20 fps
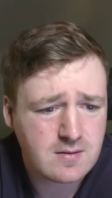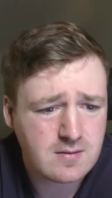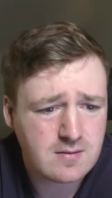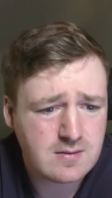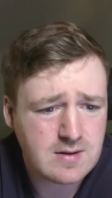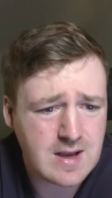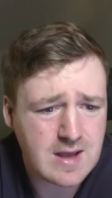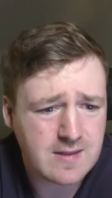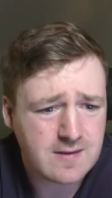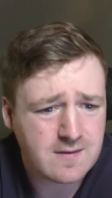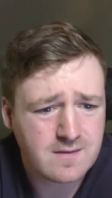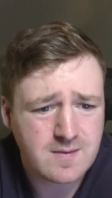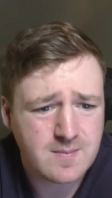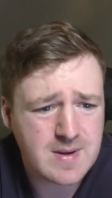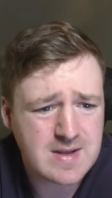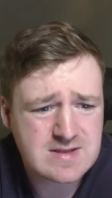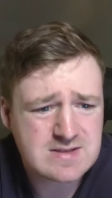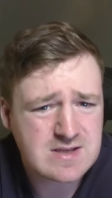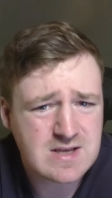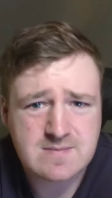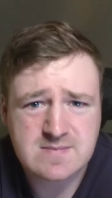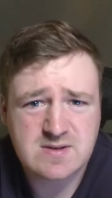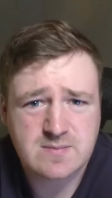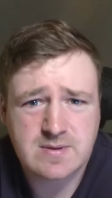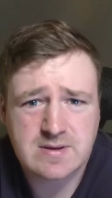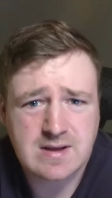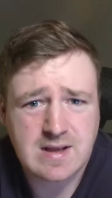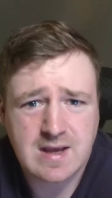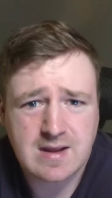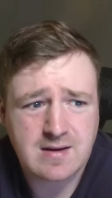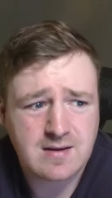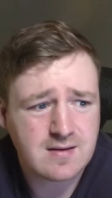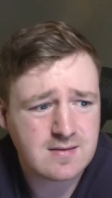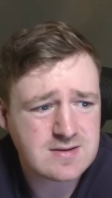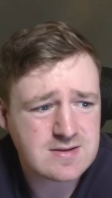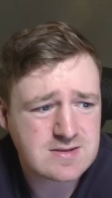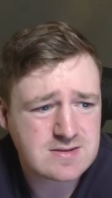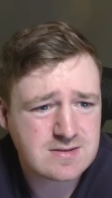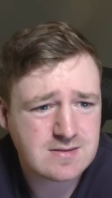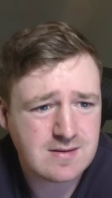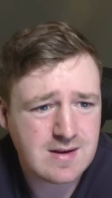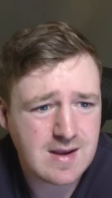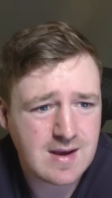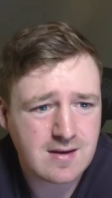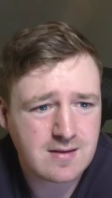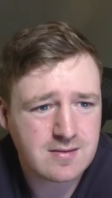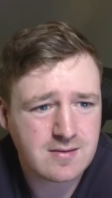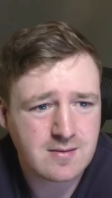Yeah, the men's games have been kind of just, yeah,